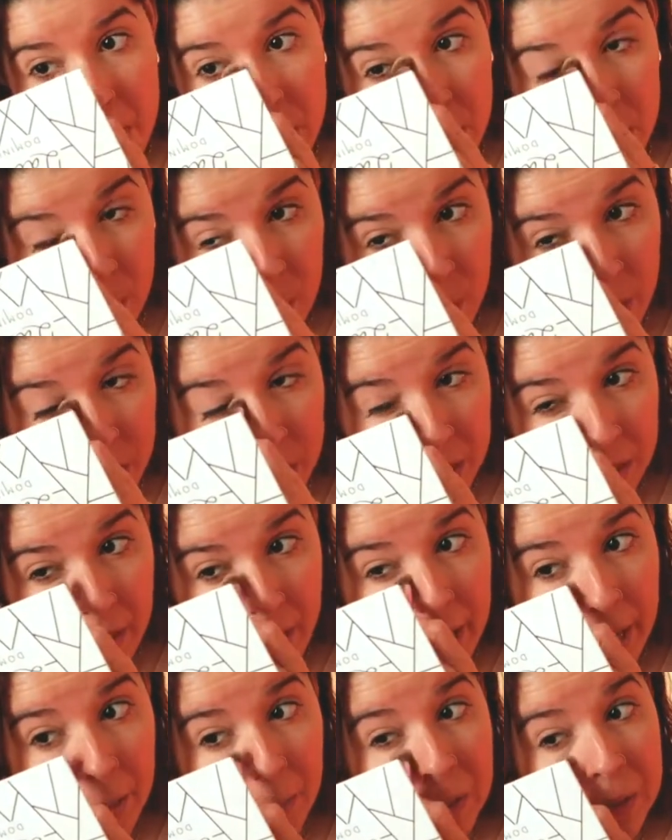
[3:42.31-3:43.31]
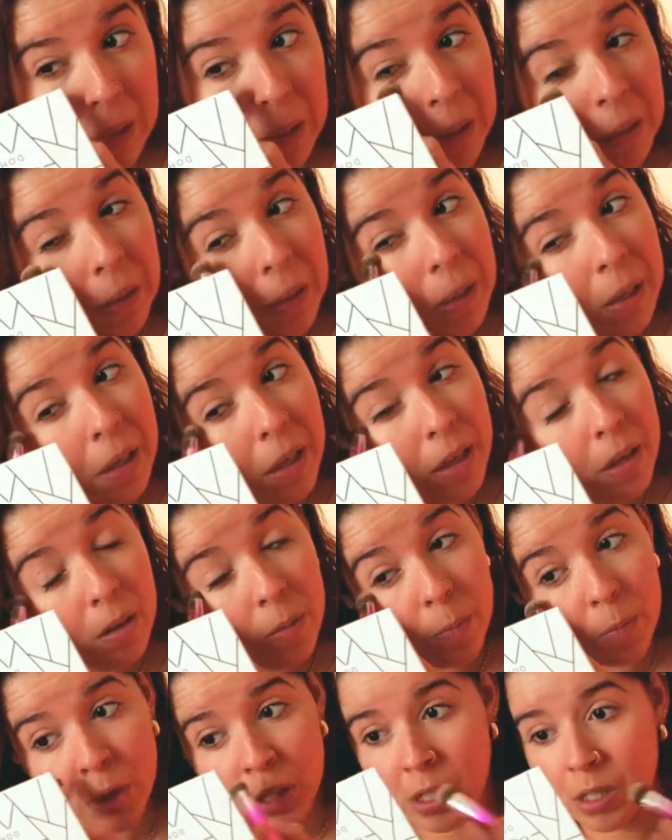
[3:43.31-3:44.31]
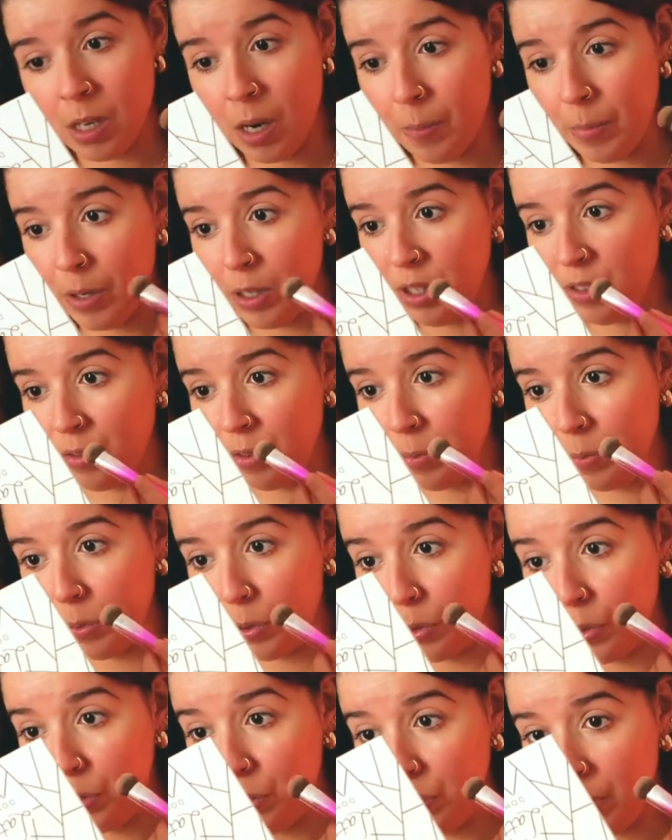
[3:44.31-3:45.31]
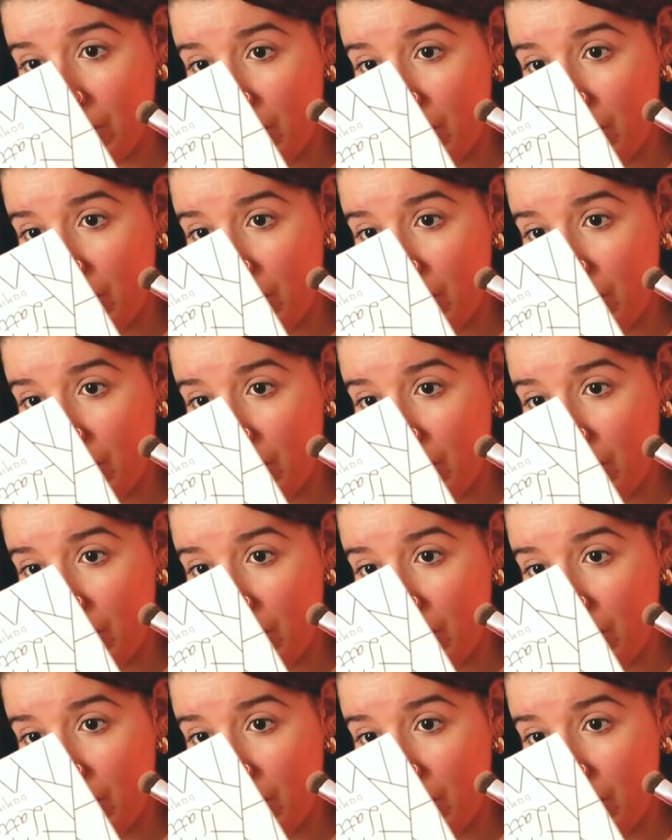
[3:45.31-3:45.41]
The one in the hair was a little more stubborn to remove,